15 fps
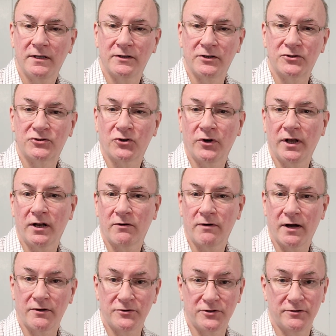the soil
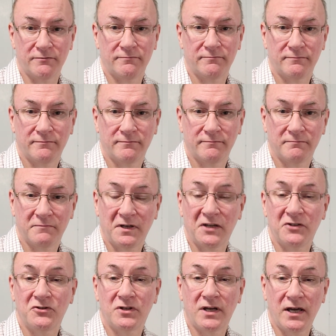around you.
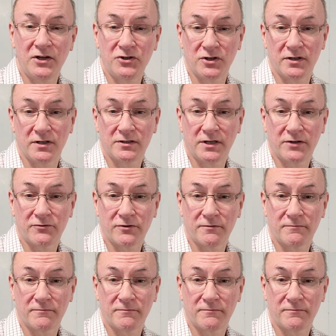Education, etc.